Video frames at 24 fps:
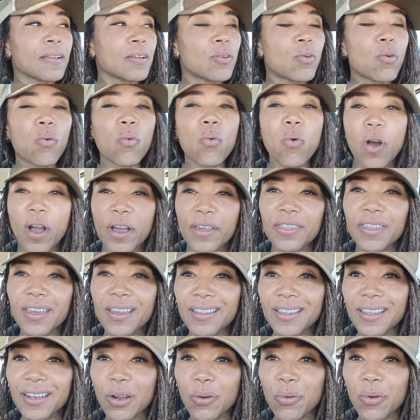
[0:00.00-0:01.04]
One
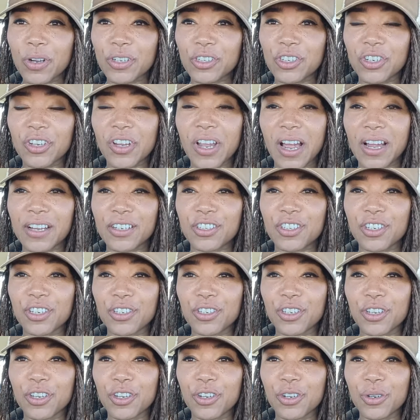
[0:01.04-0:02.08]
thing that I want you guys to
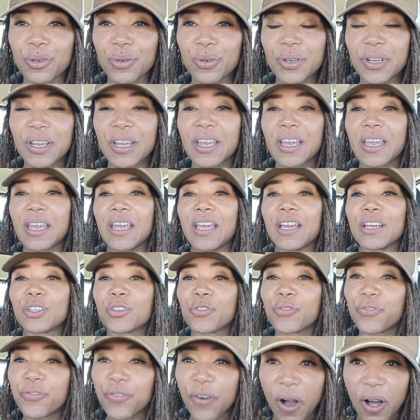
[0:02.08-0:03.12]
do is
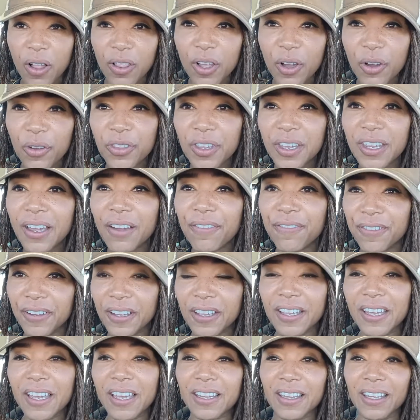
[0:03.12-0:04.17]
follow the
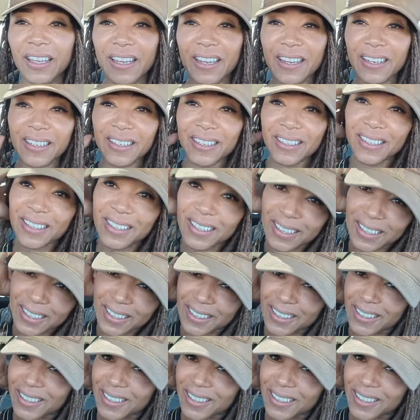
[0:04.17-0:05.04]
affiliate links.